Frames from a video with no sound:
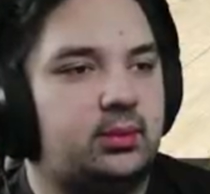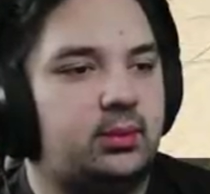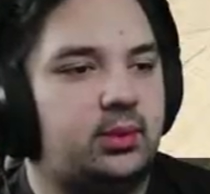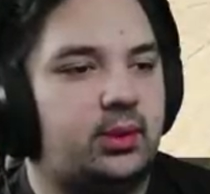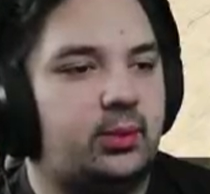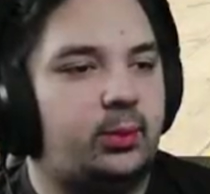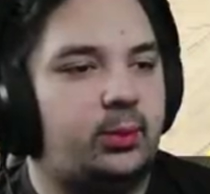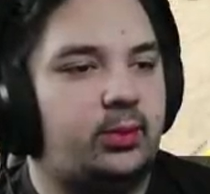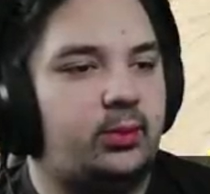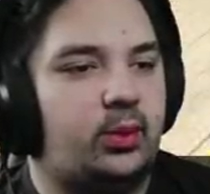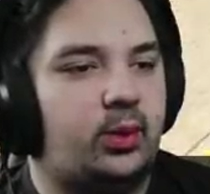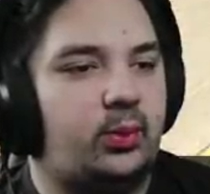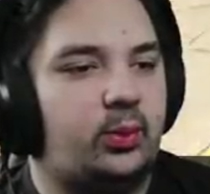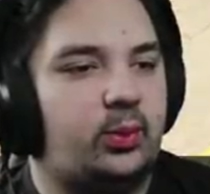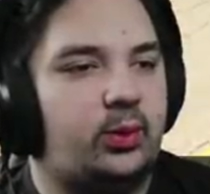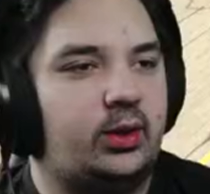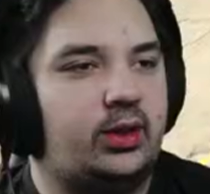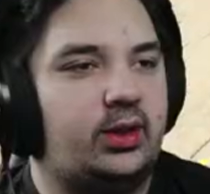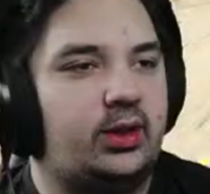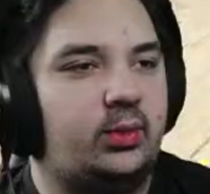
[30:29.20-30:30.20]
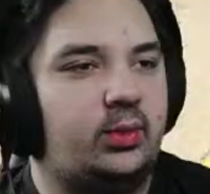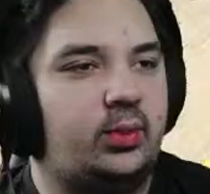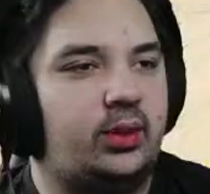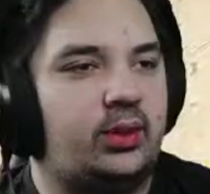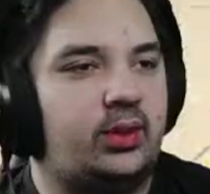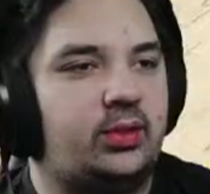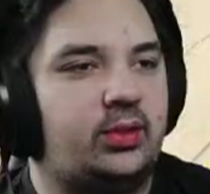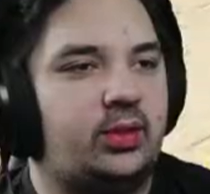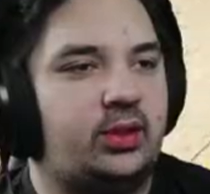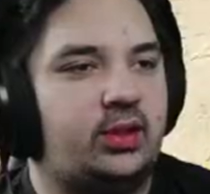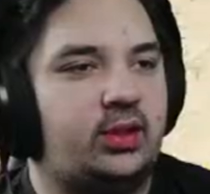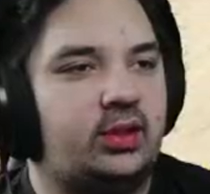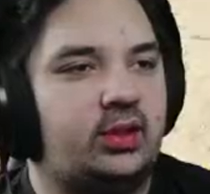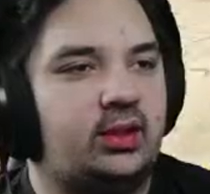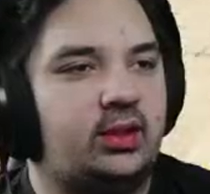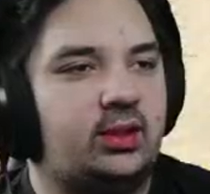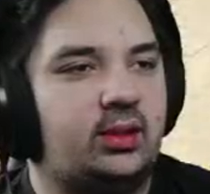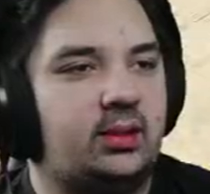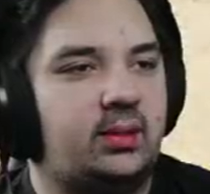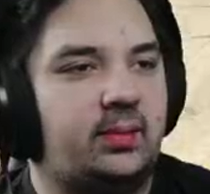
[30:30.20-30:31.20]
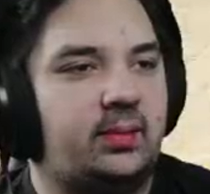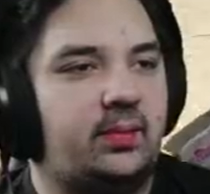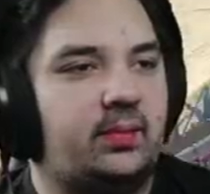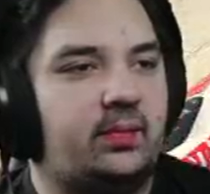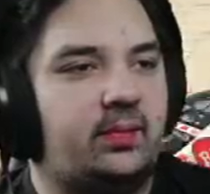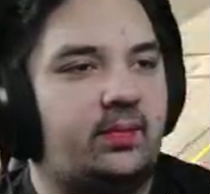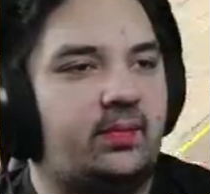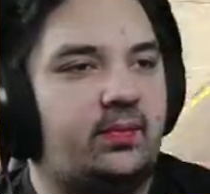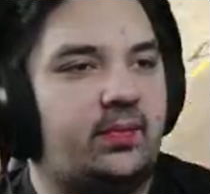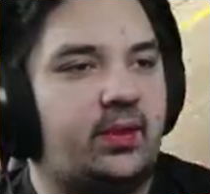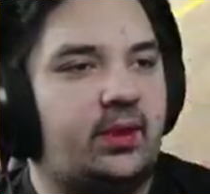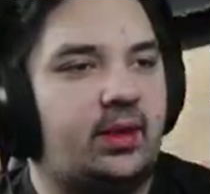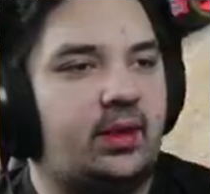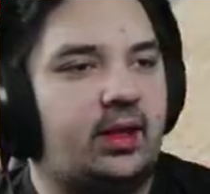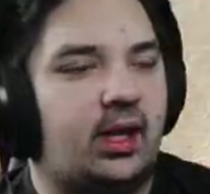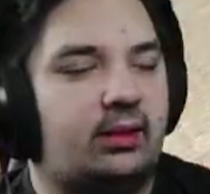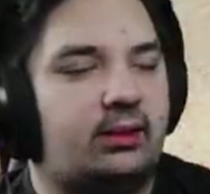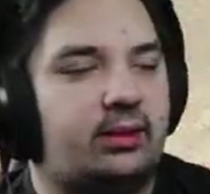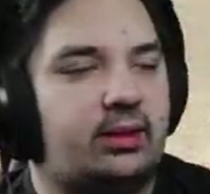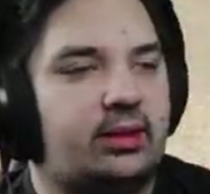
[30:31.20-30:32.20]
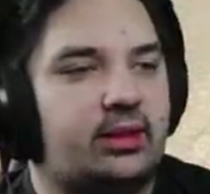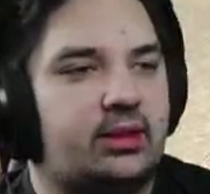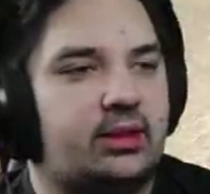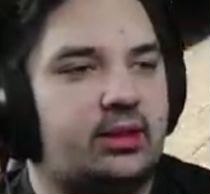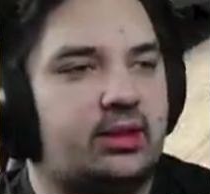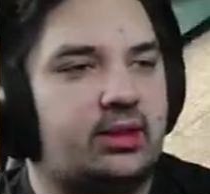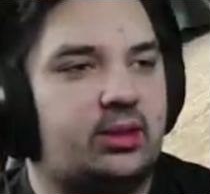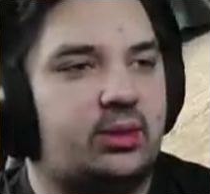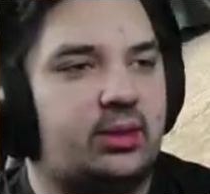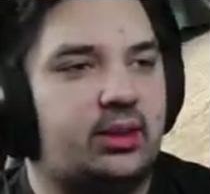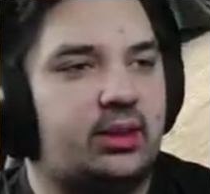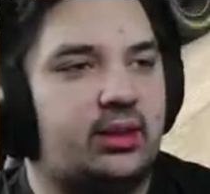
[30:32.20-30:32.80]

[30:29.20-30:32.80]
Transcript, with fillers: why are we, why are we looking at what if here? All right, iRacing's just showing